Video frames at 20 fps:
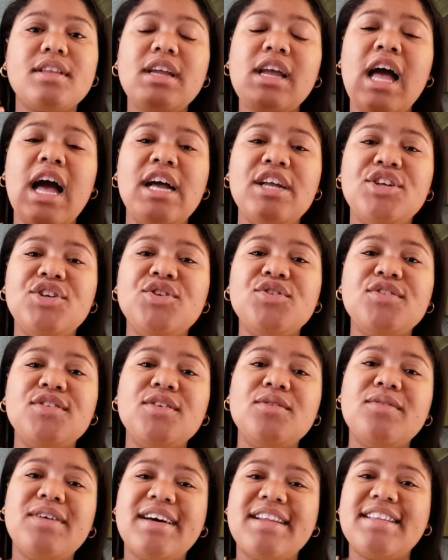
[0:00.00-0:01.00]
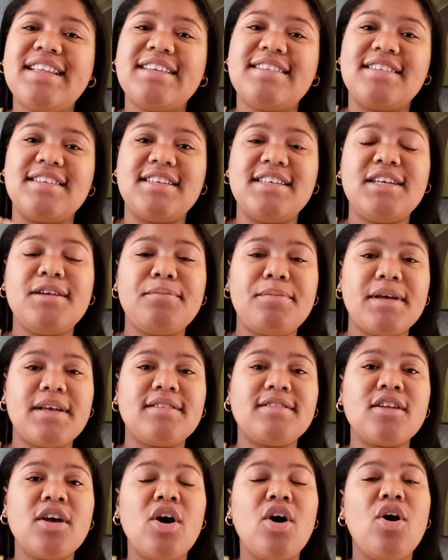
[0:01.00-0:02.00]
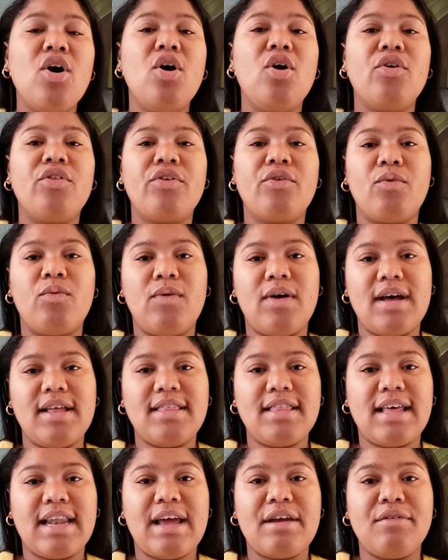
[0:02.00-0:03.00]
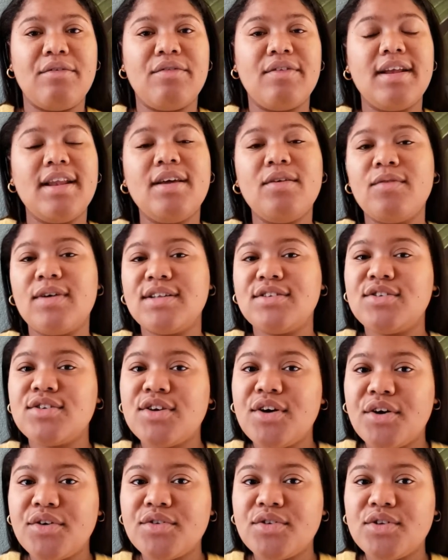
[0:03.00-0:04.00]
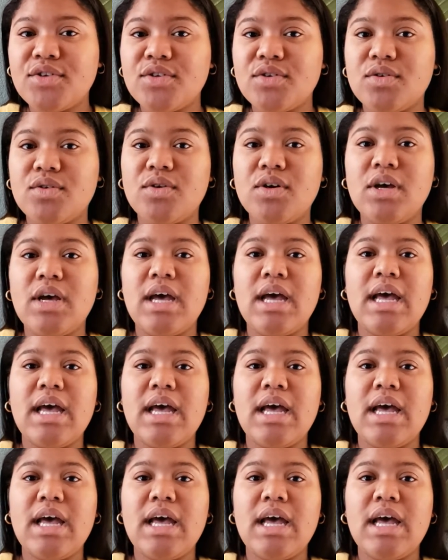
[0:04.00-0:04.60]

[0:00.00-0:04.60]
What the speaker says: I choose the one that's the cheapest or the one that I really want to go to.